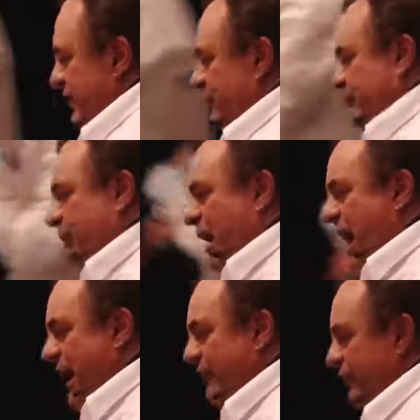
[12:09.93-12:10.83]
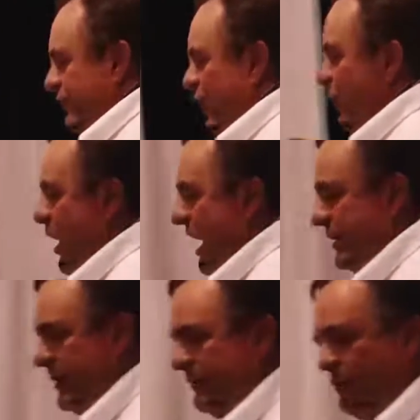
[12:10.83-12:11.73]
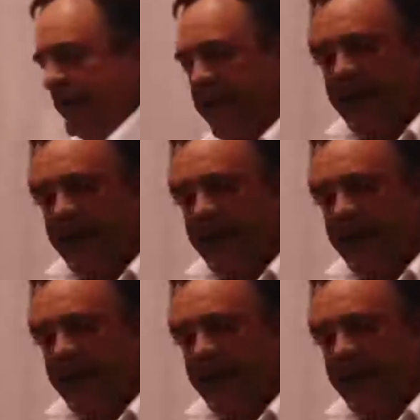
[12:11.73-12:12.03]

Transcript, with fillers: it's dry, there's no water. What